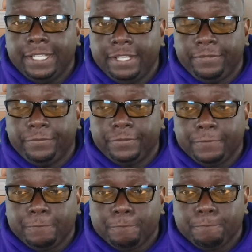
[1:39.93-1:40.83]
if
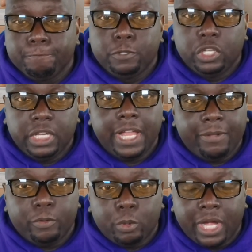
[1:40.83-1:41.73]
you didn't
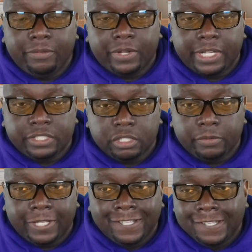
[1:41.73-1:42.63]
have a Wi-Fi
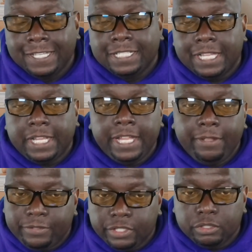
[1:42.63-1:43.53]
survey? Now they
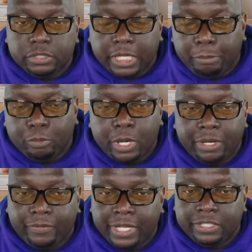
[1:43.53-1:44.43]
have certain type of
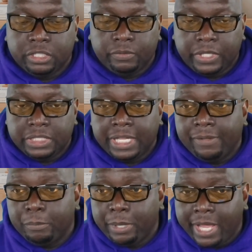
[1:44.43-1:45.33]
Wi-Fi surveys. They
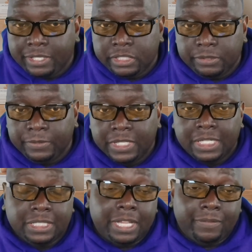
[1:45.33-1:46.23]
have a passive,
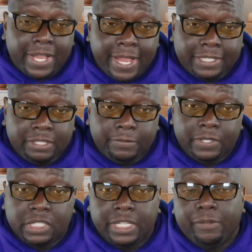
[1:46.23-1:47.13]
they have an
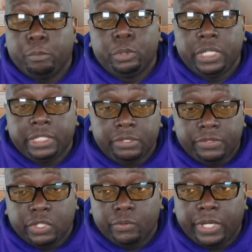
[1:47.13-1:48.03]
active, they have a predictive
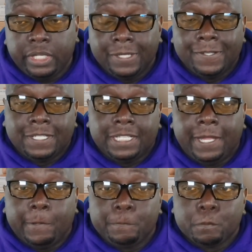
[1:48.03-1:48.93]
survey.
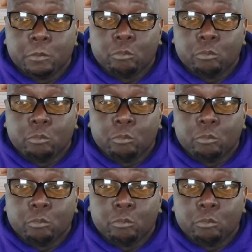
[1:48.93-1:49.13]
Now,